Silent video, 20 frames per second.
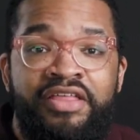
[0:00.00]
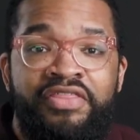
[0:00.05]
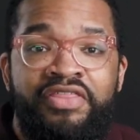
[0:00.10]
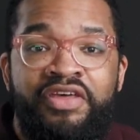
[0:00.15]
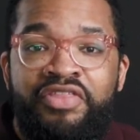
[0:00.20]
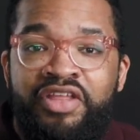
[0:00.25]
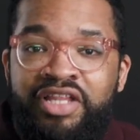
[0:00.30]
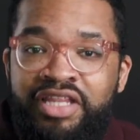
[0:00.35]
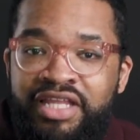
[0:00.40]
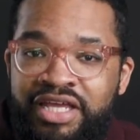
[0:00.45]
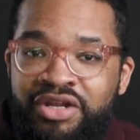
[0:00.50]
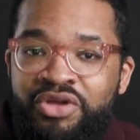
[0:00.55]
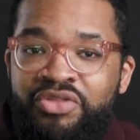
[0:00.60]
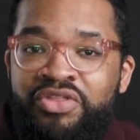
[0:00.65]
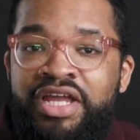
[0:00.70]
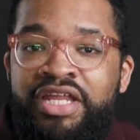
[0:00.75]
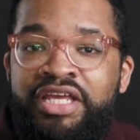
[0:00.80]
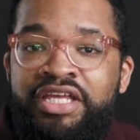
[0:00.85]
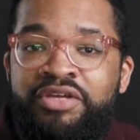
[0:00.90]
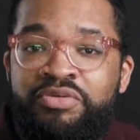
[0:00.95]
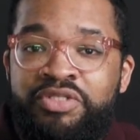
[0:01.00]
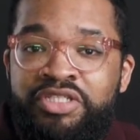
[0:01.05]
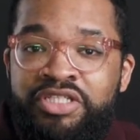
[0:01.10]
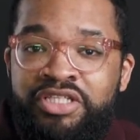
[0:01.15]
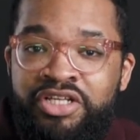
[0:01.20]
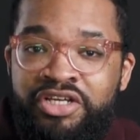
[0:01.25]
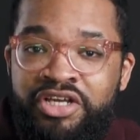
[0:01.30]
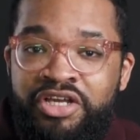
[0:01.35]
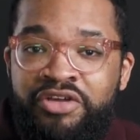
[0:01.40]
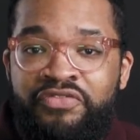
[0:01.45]
then the leader that he was
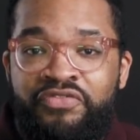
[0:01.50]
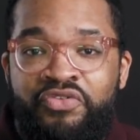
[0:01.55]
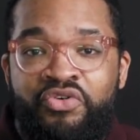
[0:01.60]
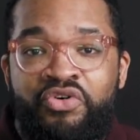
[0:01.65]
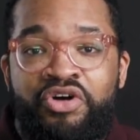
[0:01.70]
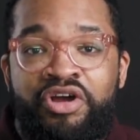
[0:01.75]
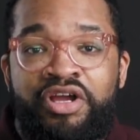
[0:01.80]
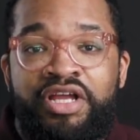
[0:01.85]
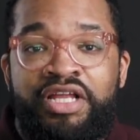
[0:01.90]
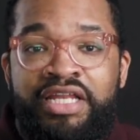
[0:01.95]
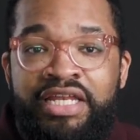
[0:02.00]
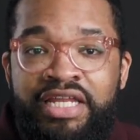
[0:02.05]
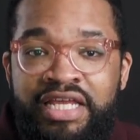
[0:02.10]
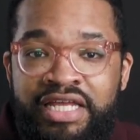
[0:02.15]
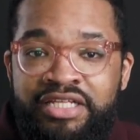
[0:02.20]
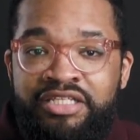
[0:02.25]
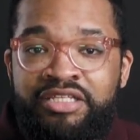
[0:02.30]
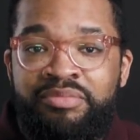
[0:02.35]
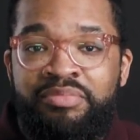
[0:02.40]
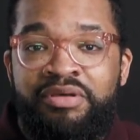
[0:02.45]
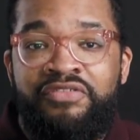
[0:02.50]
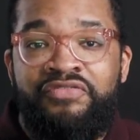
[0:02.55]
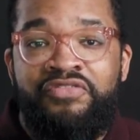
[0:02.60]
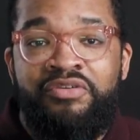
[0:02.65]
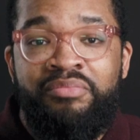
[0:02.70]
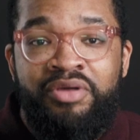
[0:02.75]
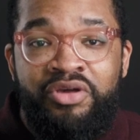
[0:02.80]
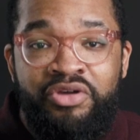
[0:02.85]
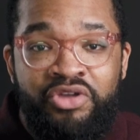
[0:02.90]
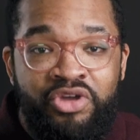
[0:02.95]
looking for needed to be
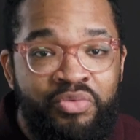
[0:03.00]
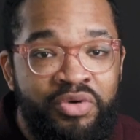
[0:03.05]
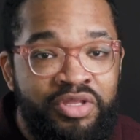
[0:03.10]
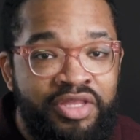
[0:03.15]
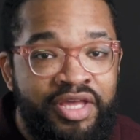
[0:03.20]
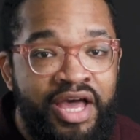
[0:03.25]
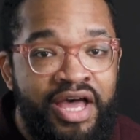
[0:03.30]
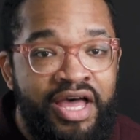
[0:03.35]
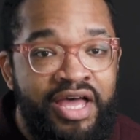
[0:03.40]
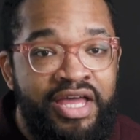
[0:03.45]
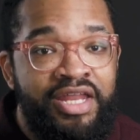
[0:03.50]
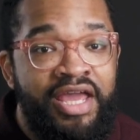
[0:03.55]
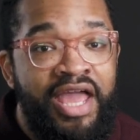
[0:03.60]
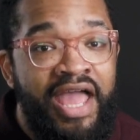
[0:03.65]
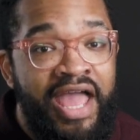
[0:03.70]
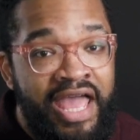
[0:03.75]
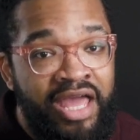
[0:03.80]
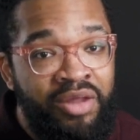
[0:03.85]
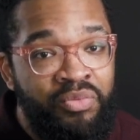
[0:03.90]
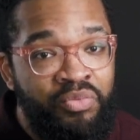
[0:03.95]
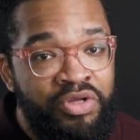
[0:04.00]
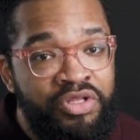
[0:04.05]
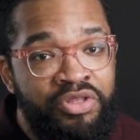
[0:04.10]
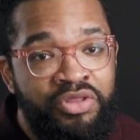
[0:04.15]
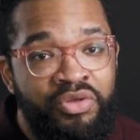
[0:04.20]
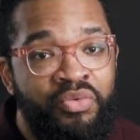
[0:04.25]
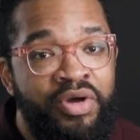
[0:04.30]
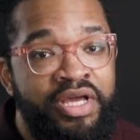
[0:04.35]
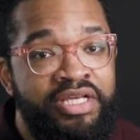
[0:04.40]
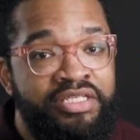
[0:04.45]
familiar with God and
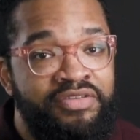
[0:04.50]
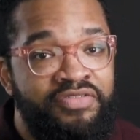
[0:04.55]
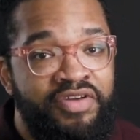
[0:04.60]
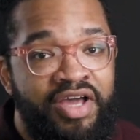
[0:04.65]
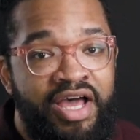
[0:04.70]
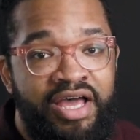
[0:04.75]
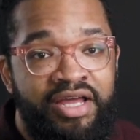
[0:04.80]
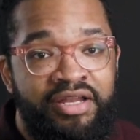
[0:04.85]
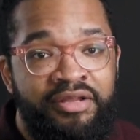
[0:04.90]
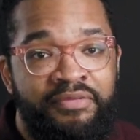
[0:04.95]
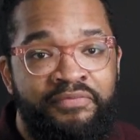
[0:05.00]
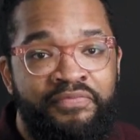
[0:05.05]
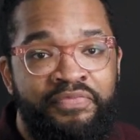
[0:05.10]
with the ways of God.